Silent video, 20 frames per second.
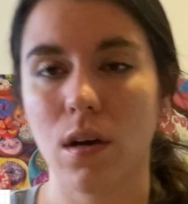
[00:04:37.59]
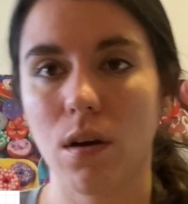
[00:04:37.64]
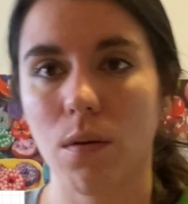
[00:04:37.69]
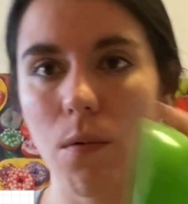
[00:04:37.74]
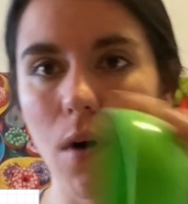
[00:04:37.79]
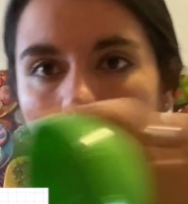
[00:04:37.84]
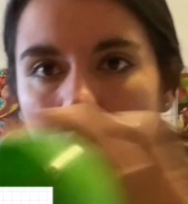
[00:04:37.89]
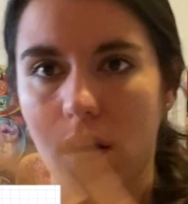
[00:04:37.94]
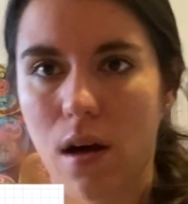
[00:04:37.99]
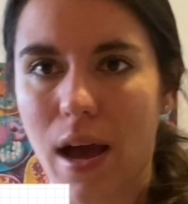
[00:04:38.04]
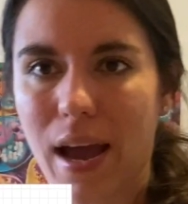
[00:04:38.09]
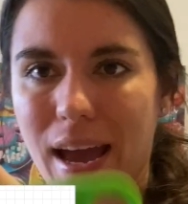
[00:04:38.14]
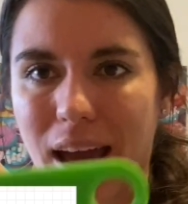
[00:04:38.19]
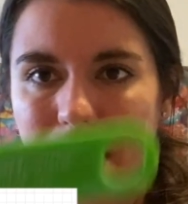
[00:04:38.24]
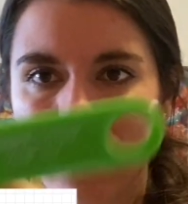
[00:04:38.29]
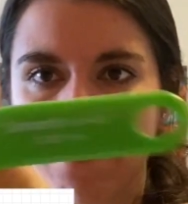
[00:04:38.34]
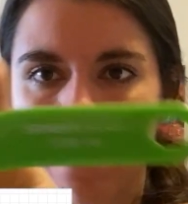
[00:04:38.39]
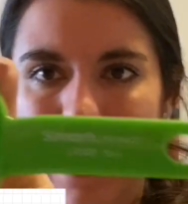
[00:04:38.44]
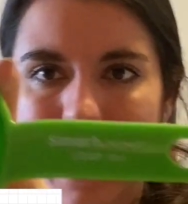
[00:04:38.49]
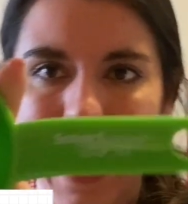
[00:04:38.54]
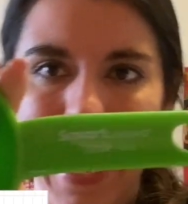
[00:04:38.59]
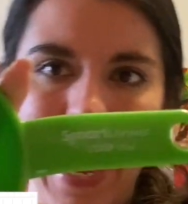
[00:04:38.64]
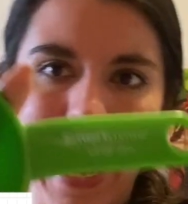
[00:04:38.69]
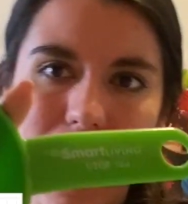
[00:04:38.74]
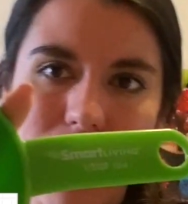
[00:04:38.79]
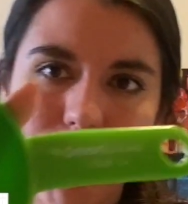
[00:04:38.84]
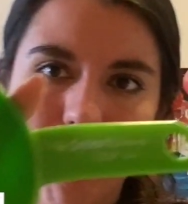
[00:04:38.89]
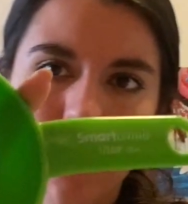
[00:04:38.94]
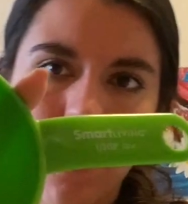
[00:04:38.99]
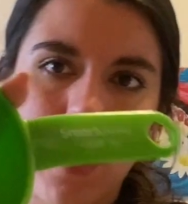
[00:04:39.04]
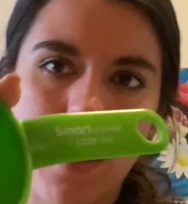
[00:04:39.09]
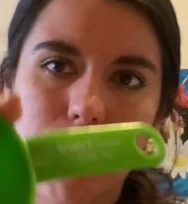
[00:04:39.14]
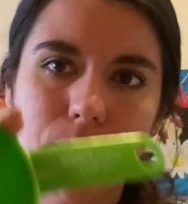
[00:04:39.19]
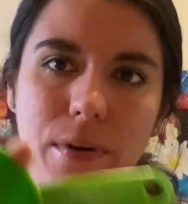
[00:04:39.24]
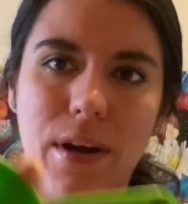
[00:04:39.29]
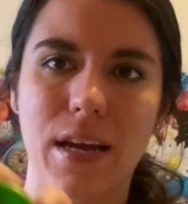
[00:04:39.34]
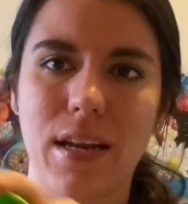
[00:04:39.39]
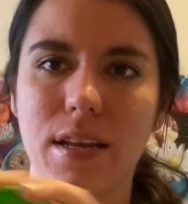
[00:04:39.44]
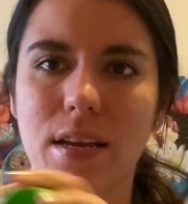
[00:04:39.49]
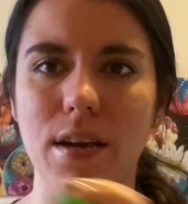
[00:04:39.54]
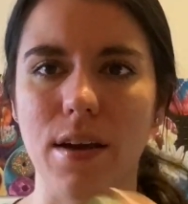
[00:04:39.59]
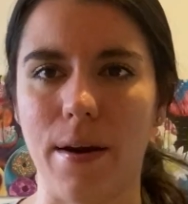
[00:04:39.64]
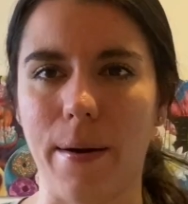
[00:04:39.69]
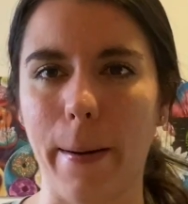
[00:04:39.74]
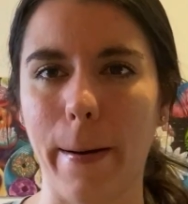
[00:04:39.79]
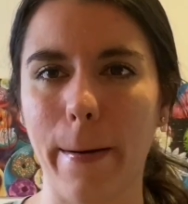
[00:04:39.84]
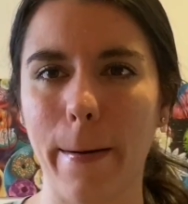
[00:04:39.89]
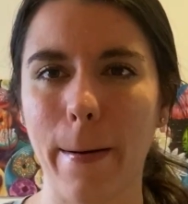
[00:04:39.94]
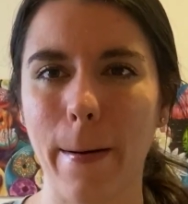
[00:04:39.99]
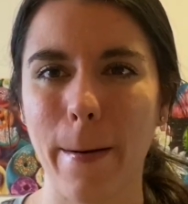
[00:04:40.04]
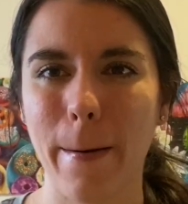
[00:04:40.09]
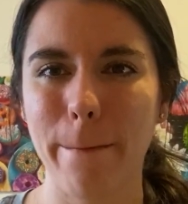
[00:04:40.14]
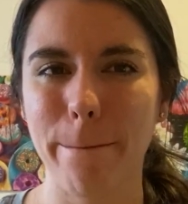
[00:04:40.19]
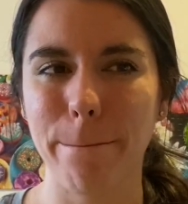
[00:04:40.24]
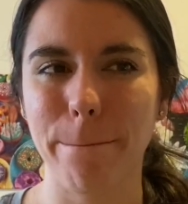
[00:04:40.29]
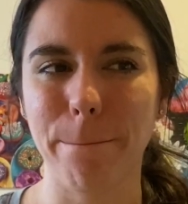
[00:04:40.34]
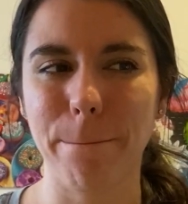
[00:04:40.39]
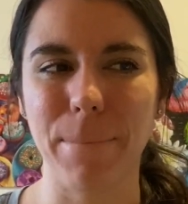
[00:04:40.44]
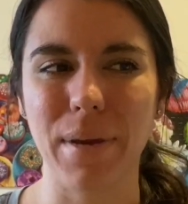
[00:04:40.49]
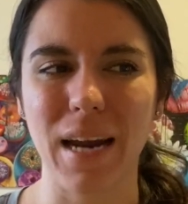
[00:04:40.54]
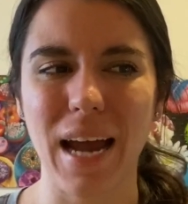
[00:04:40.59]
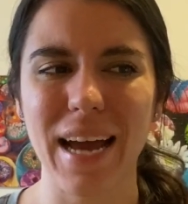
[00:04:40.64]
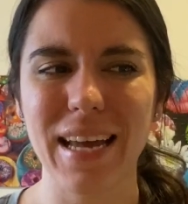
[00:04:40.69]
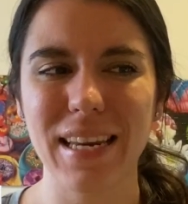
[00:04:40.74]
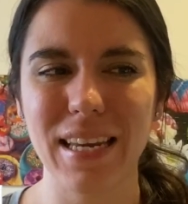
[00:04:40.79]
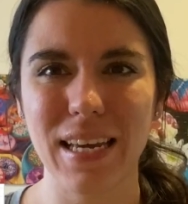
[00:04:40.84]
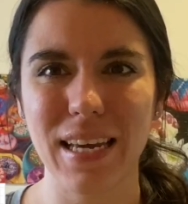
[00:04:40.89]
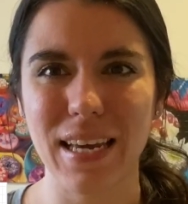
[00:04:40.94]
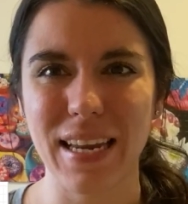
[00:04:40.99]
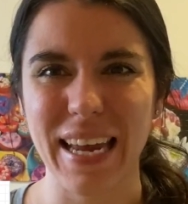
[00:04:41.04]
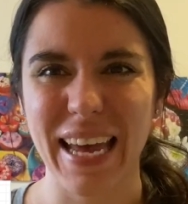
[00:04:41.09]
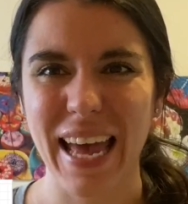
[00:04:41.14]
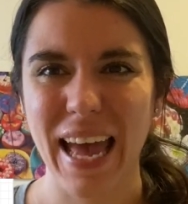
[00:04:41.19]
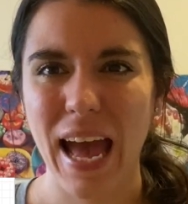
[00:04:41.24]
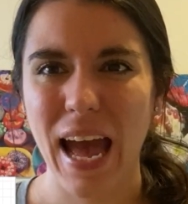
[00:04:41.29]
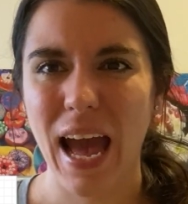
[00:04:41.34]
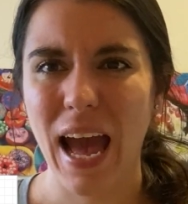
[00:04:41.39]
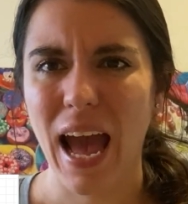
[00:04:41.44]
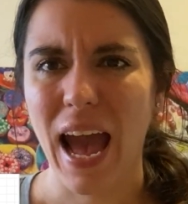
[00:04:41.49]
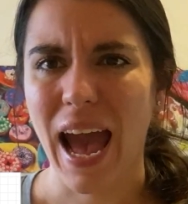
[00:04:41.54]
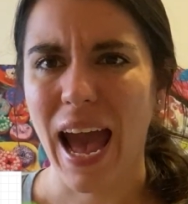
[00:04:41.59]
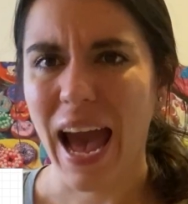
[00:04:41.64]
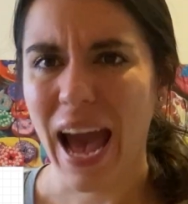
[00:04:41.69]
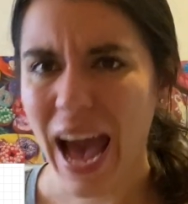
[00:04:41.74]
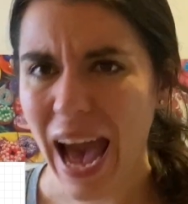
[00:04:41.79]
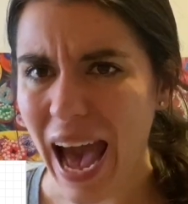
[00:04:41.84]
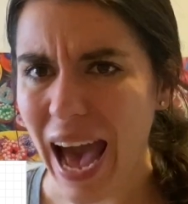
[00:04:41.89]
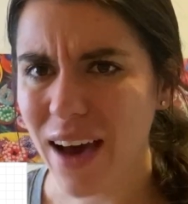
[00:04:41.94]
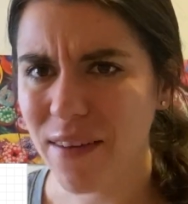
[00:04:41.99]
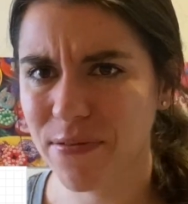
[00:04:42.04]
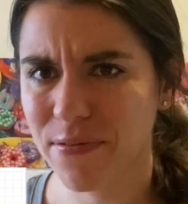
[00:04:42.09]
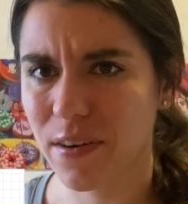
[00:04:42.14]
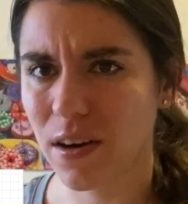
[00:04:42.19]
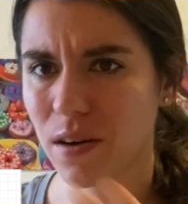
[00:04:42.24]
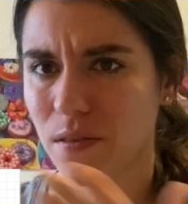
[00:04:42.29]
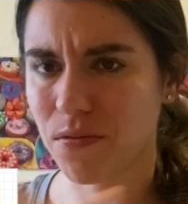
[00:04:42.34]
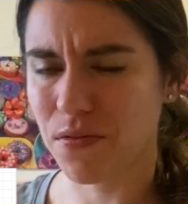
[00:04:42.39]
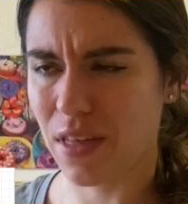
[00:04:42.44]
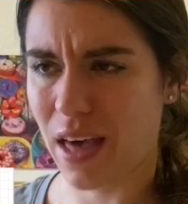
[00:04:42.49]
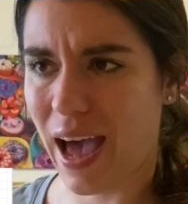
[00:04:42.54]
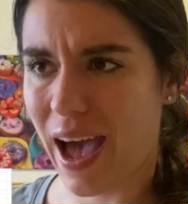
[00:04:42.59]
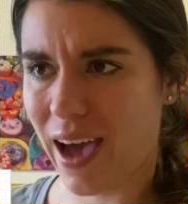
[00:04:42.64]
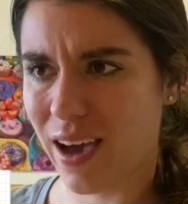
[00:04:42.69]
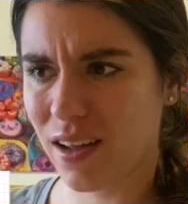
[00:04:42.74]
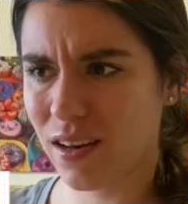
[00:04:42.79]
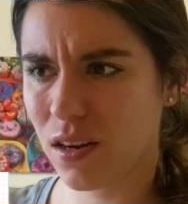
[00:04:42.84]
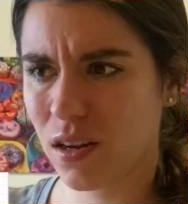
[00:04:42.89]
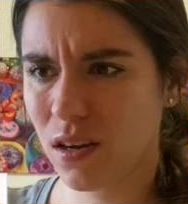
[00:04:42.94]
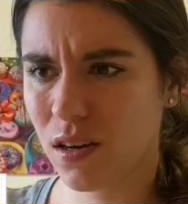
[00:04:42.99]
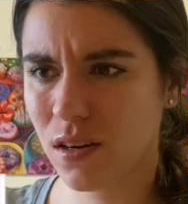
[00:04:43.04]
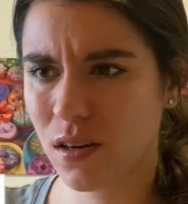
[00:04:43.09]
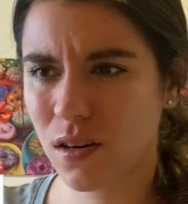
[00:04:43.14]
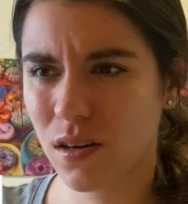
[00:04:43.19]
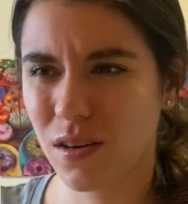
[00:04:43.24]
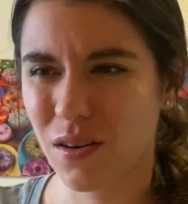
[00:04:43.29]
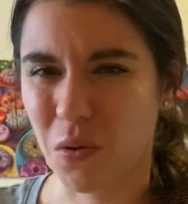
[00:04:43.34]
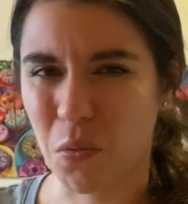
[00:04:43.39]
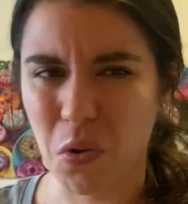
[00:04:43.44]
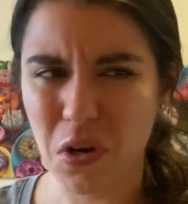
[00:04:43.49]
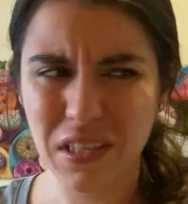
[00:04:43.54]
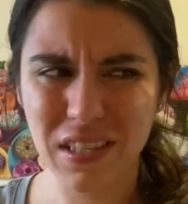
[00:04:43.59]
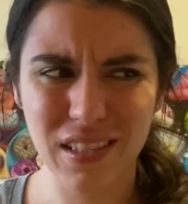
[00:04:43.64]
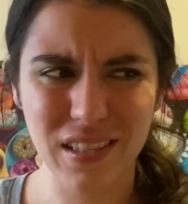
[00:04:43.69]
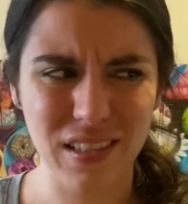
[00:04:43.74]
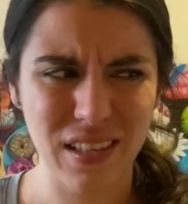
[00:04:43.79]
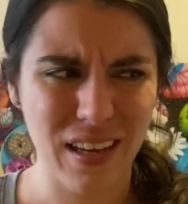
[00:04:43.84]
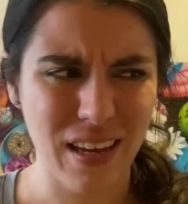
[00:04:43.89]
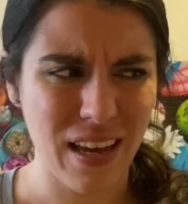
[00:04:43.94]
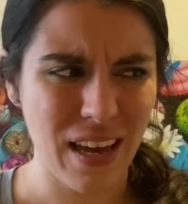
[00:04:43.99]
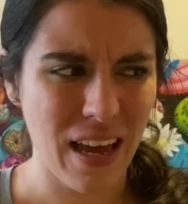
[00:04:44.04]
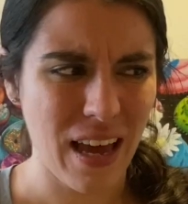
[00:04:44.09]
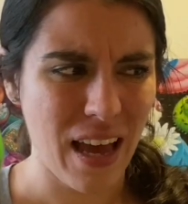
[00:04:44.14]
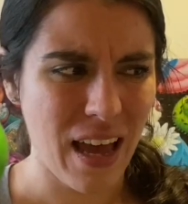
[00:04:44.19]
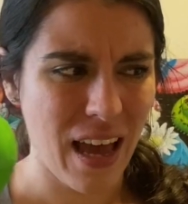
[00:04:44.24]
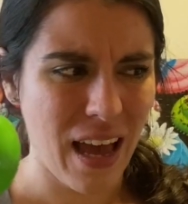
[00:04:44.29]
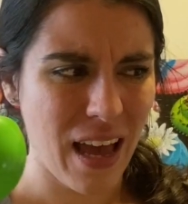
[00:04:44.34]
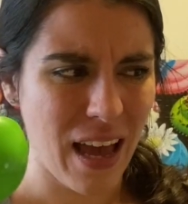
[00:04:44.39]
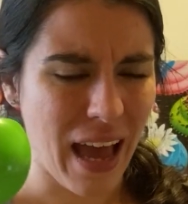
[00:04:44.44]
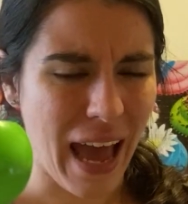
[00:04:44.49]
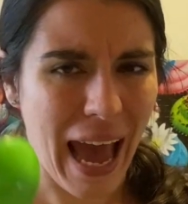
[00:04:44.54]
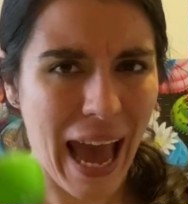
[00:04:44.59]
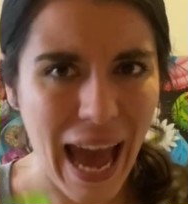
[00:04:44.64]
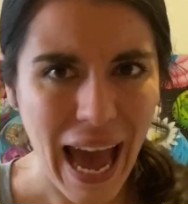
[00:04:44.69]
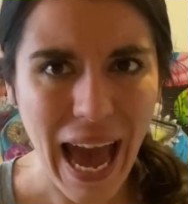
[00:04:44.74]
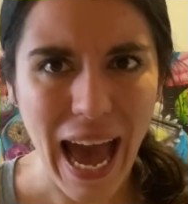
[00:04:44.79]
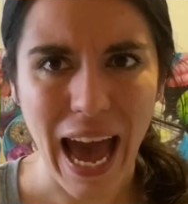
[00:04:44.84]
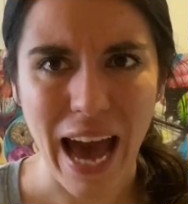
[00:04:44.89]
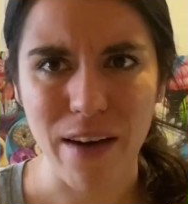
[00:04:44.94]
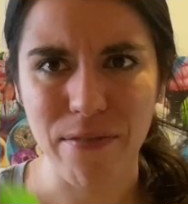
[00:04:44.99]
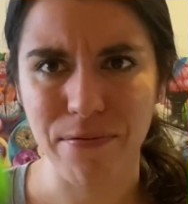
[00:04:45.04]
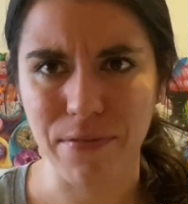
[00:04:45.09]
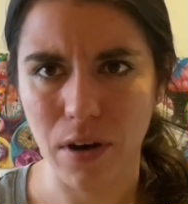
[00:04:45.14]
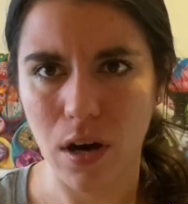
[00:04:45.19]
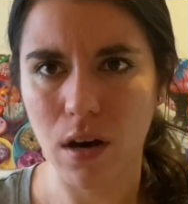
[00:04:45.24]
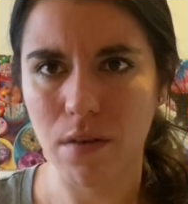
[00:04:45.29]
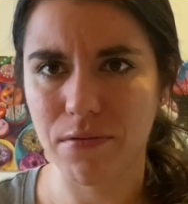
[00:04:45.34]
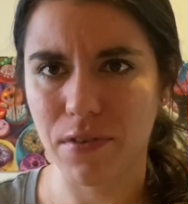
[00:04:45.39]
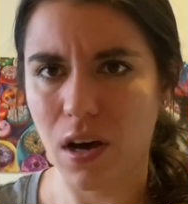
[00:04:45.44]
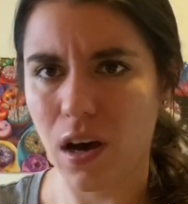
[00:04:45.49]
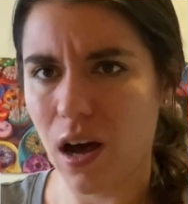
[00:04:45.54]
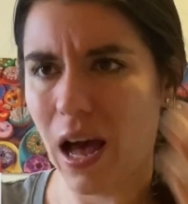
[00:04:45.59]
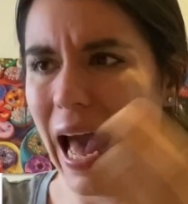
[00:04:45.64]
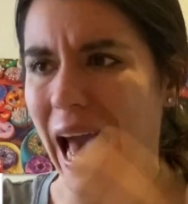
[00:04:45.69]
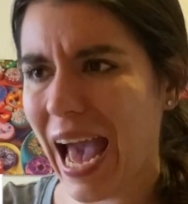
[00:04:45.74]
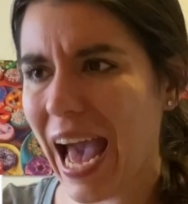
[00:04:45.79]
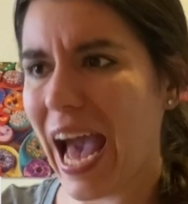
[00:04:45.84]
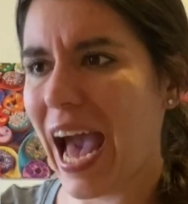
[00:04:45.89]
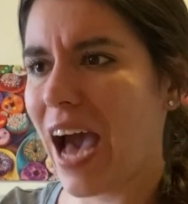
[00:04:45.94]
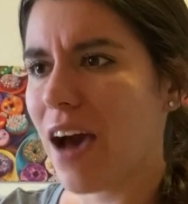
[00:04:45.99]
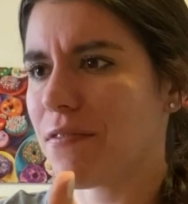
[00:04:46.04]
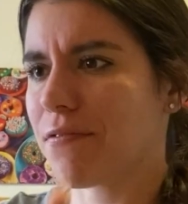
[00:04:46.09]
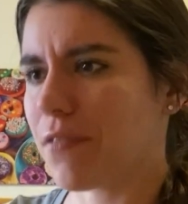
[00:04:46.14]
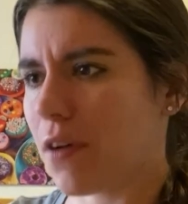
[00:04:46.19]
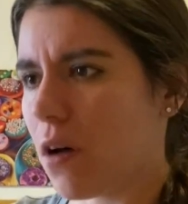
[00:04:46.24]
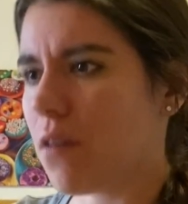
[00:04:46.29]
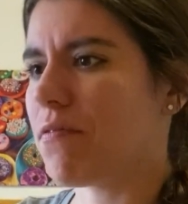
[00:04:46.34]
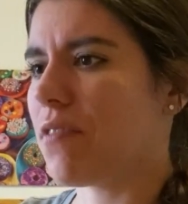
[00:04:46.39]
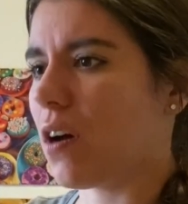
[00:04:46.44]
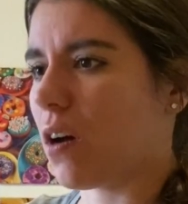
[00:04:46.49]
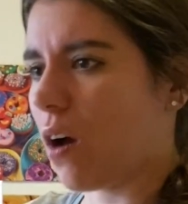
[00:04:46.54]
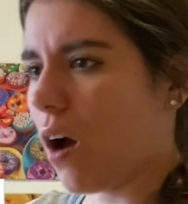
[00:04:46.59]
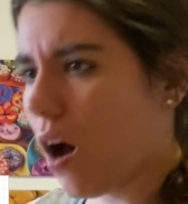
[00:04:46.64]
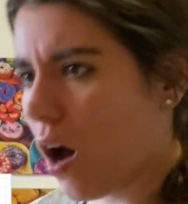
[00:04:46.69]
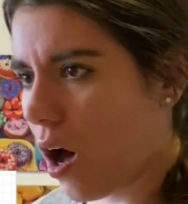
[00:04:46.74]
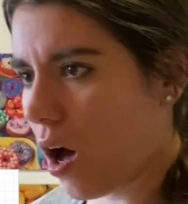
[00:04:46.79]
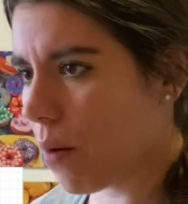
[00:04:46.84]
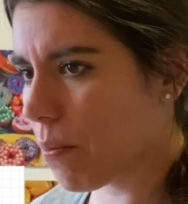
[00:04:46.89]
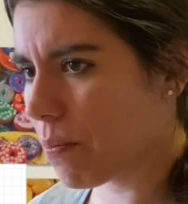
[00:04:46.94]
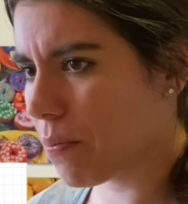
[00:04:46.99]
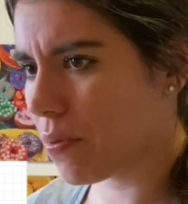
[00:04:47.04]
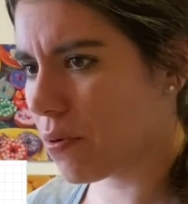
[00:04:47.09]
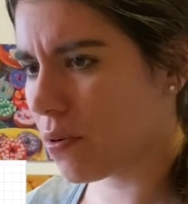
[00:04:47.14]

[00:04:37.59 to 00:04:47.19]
Well, I have my 1/2 cup right here, but I need half of that. What's half of a cup?